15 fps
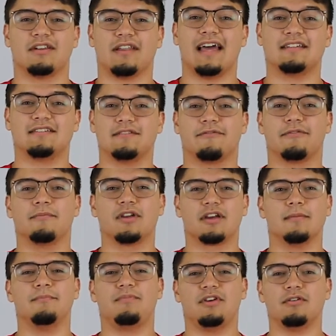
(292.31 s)
collected from the
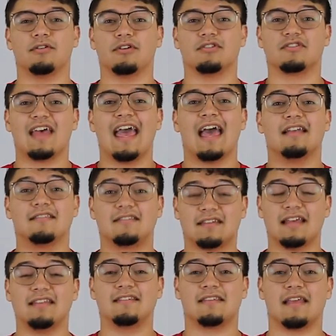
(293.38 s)
computers and
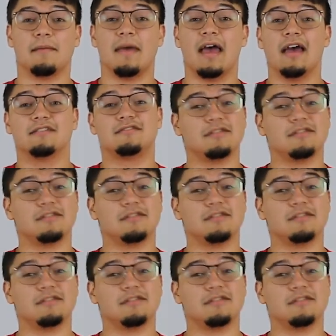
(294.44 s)
sends them